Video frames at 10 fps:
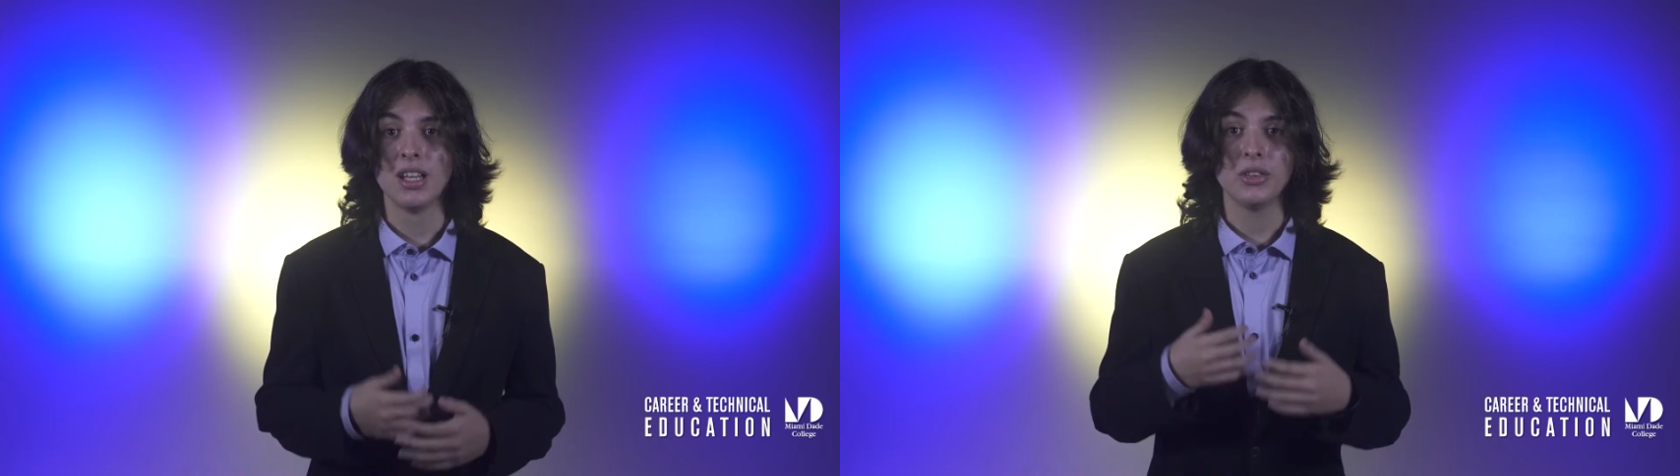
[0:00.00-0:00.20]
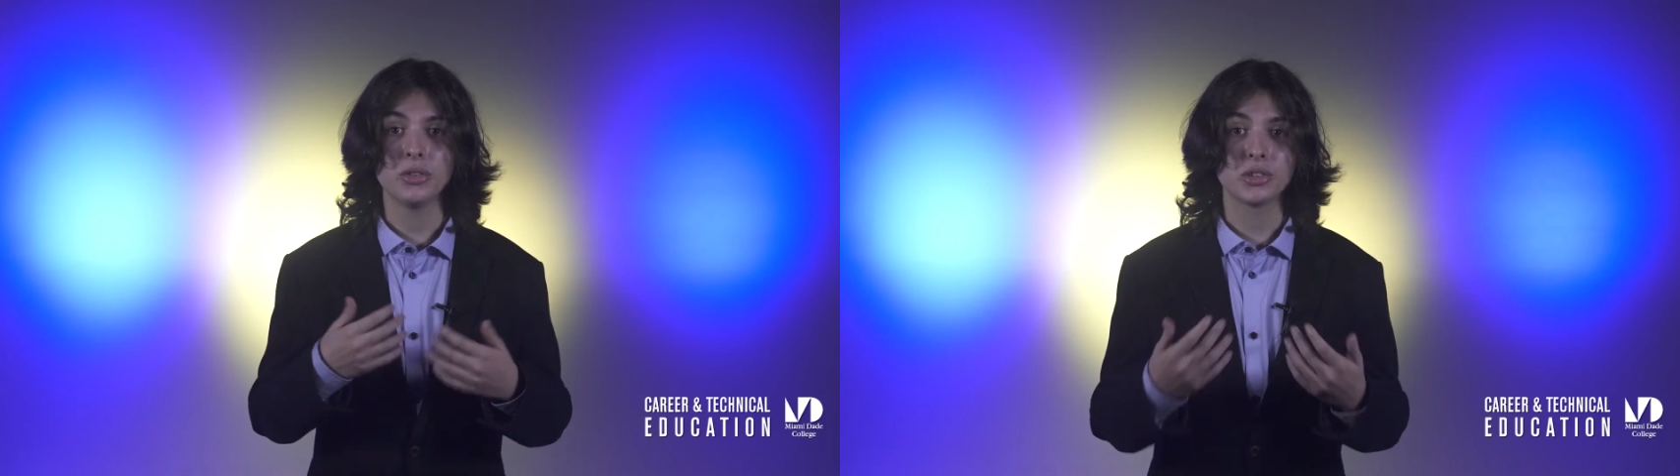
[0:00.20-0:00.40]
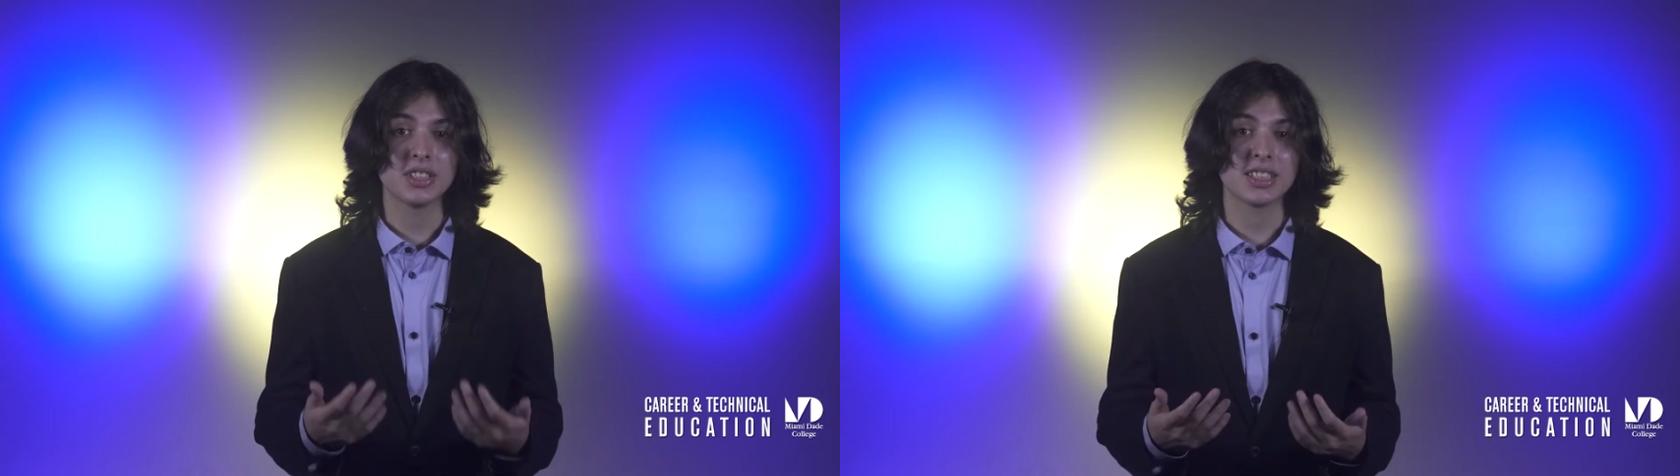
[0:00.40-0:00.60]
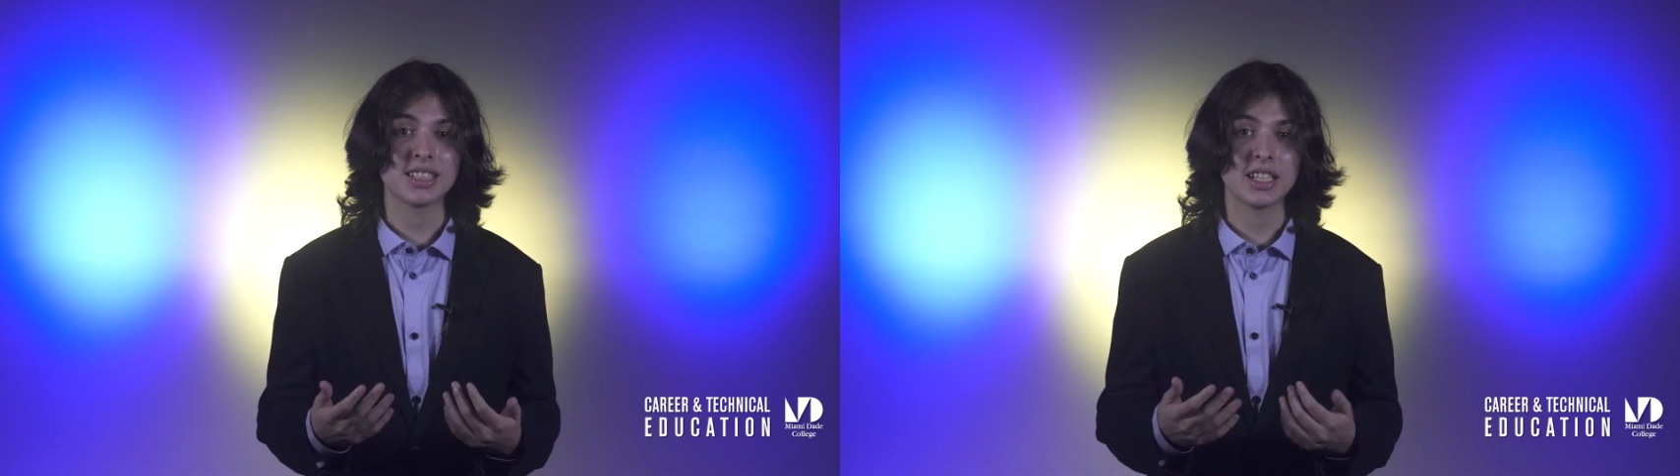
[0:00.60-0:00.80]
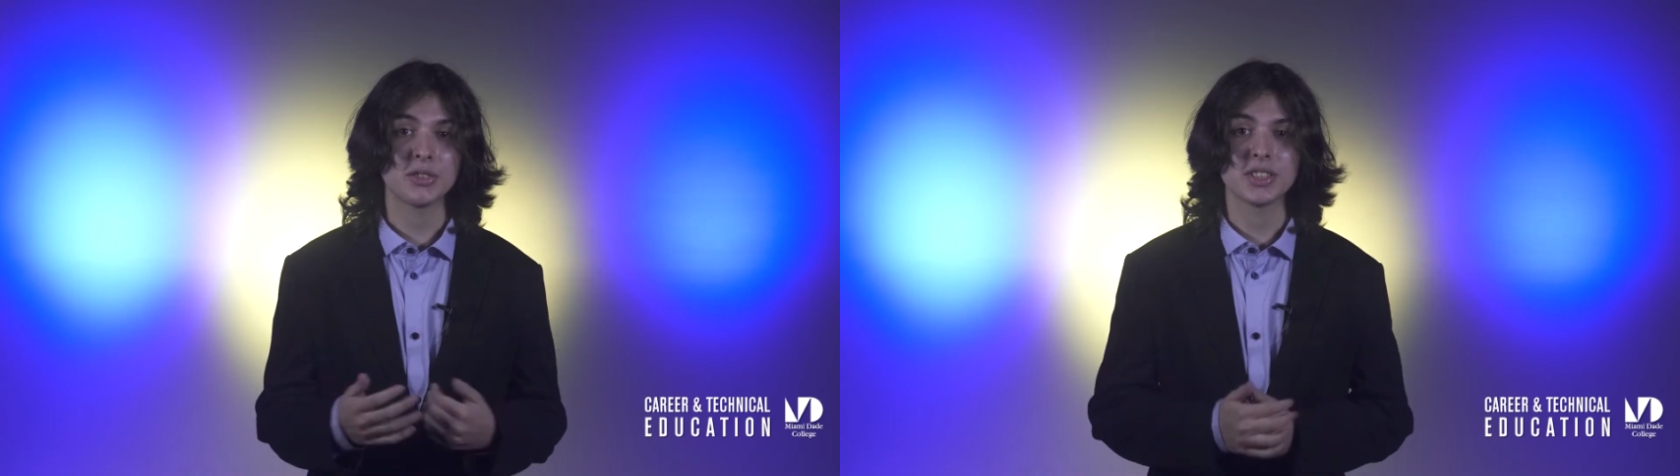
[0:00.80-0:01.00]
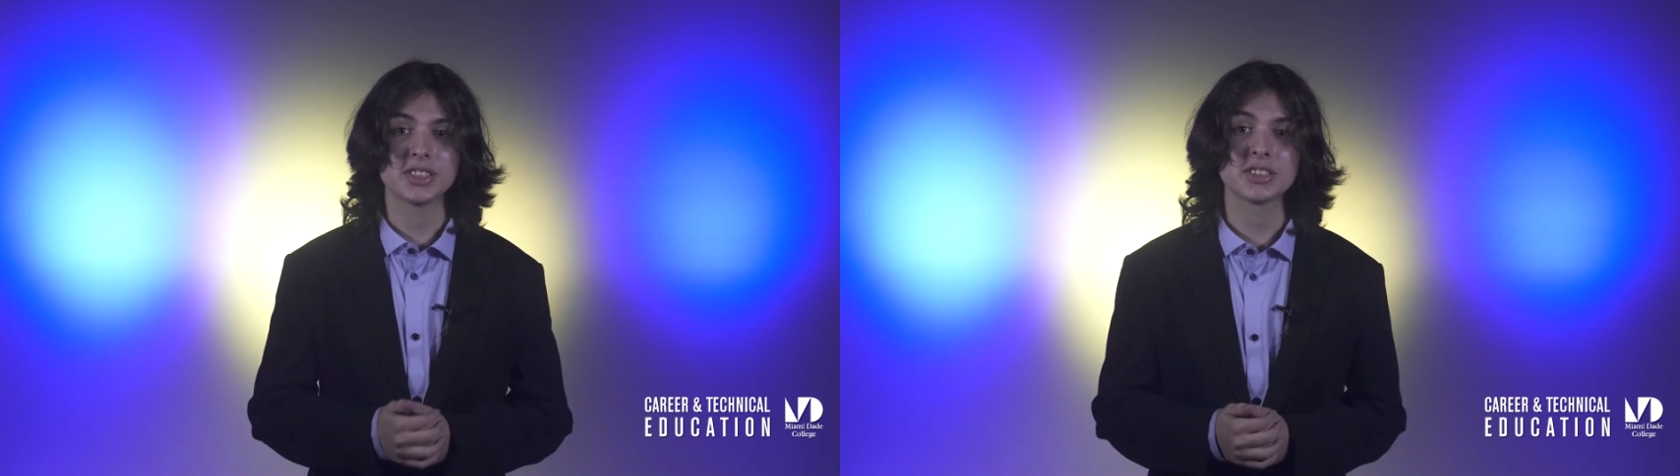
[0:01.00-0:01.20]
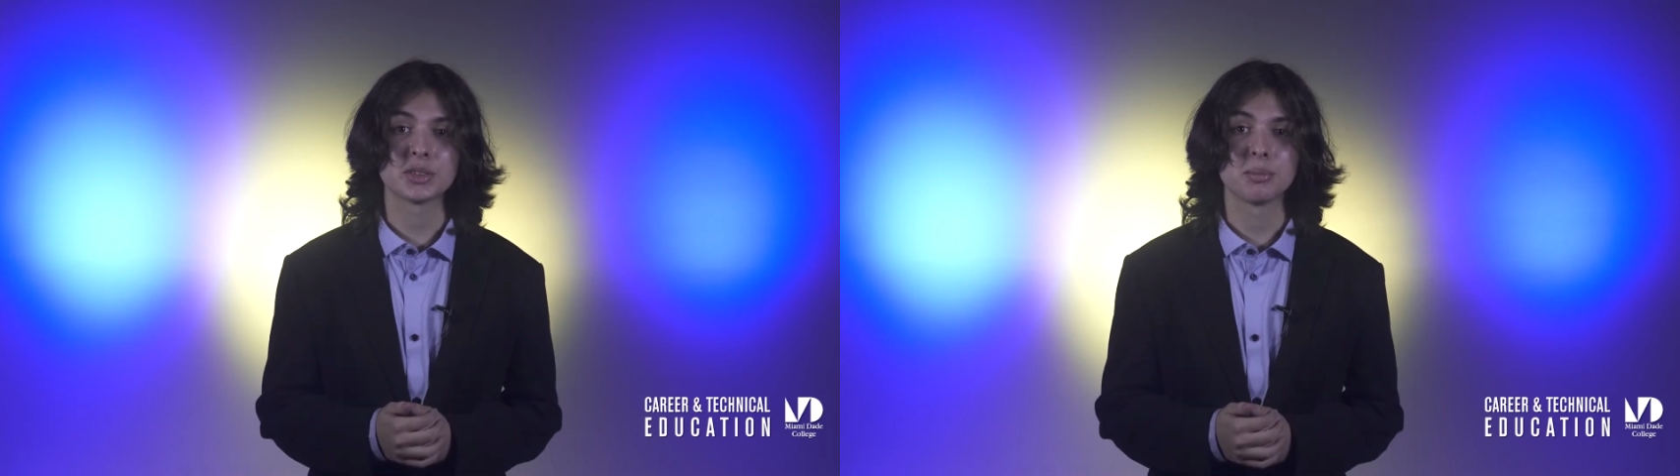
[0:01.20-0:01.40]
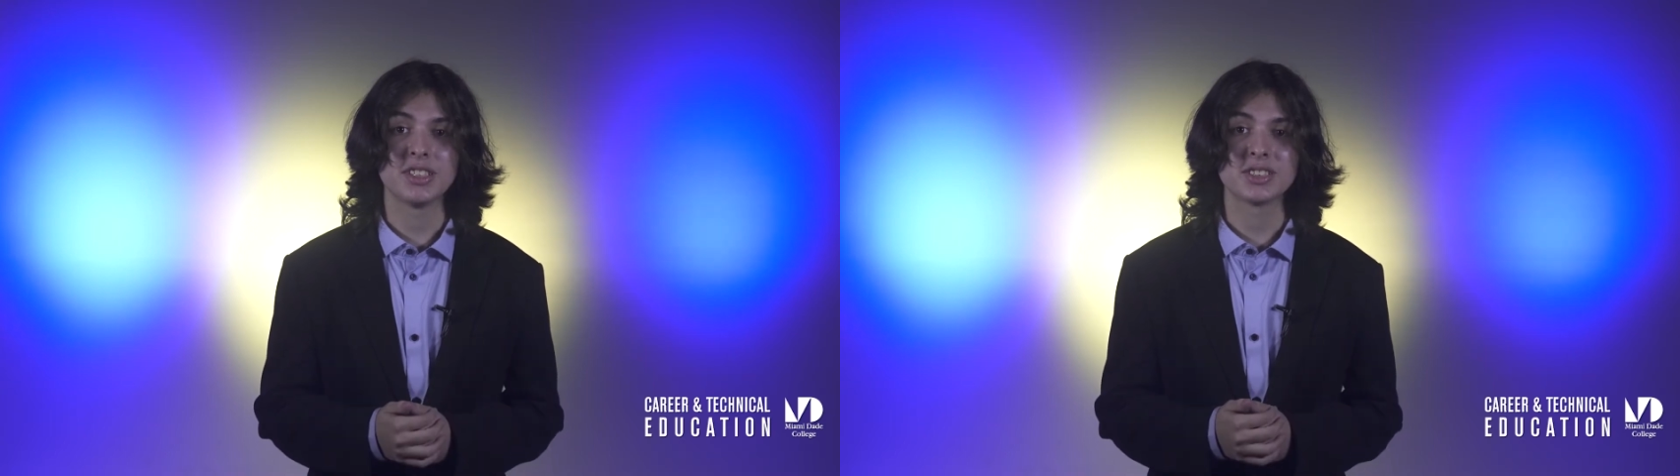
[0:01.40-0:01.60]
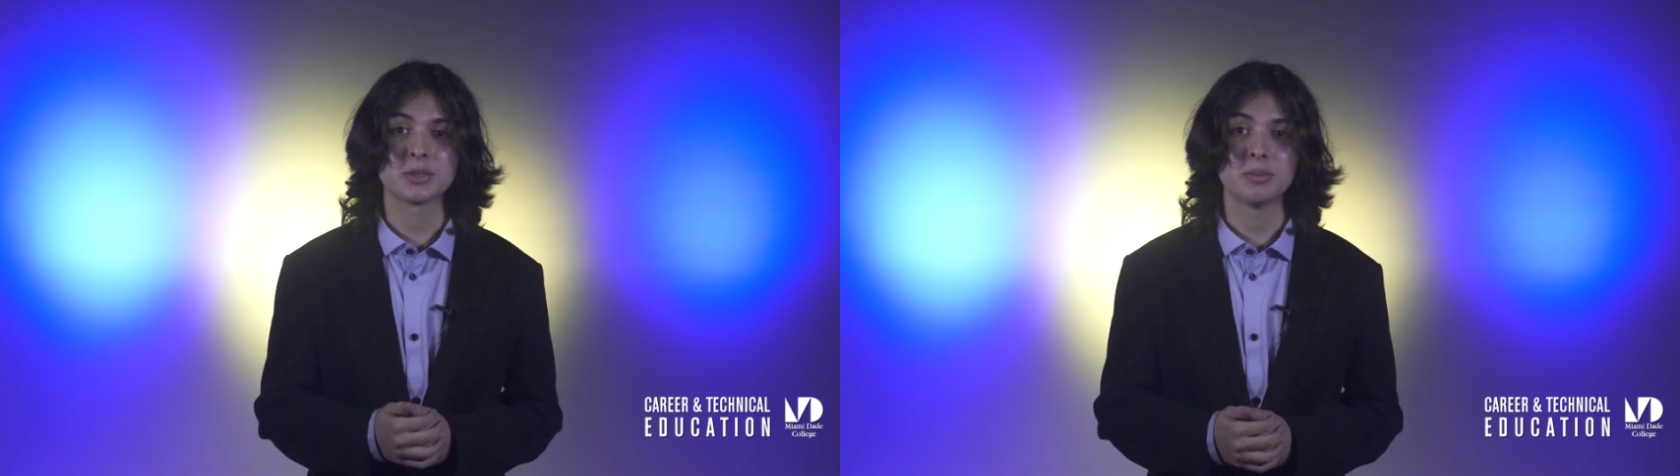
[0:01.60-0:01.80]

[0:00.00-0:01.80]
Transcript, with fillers: due to the sacrifices your parents